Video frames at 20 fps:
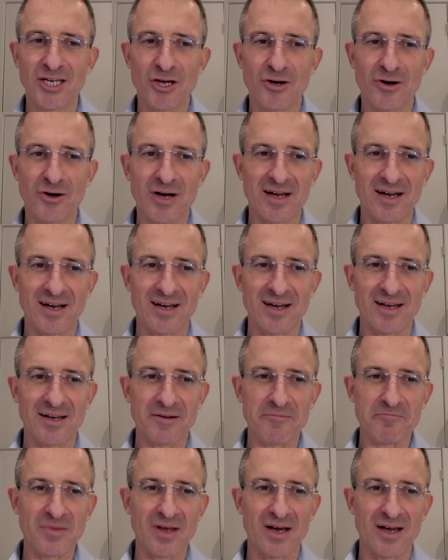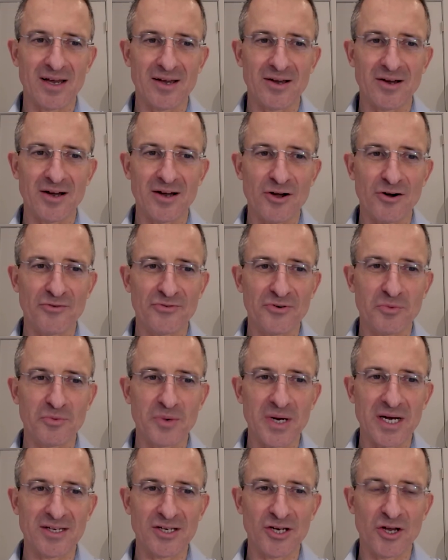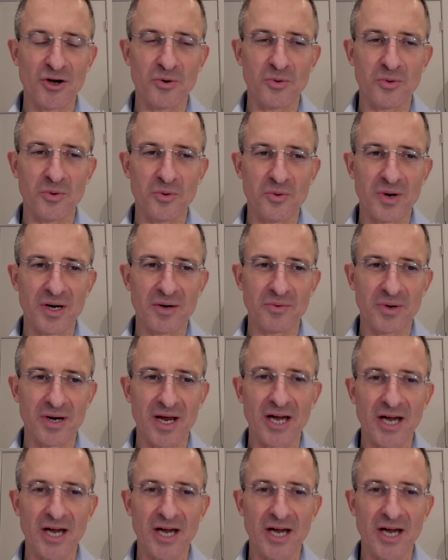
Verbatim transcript: You know, I, I, I often when you know when,